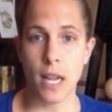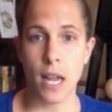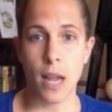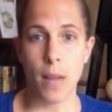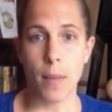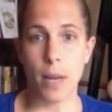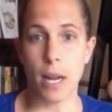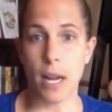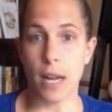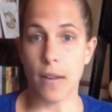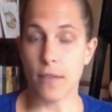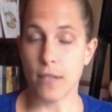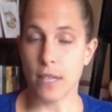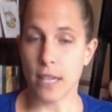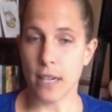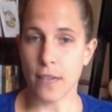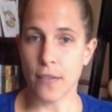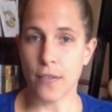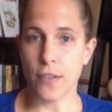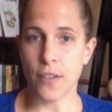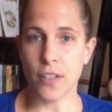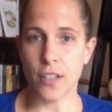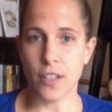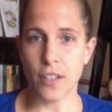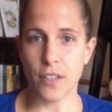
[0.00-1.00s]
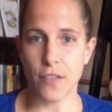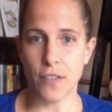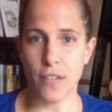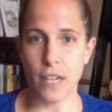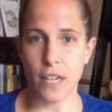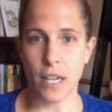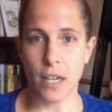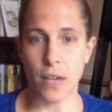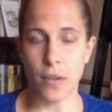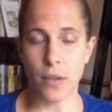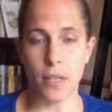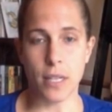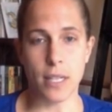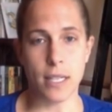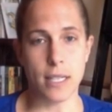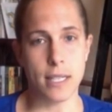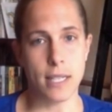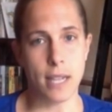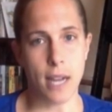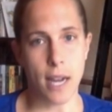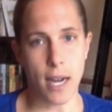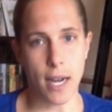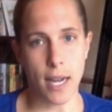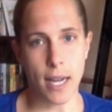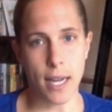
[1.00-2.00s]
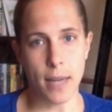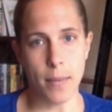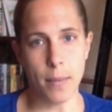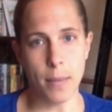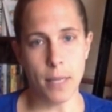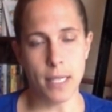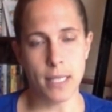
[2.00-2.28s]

I mean, I've definitely found that time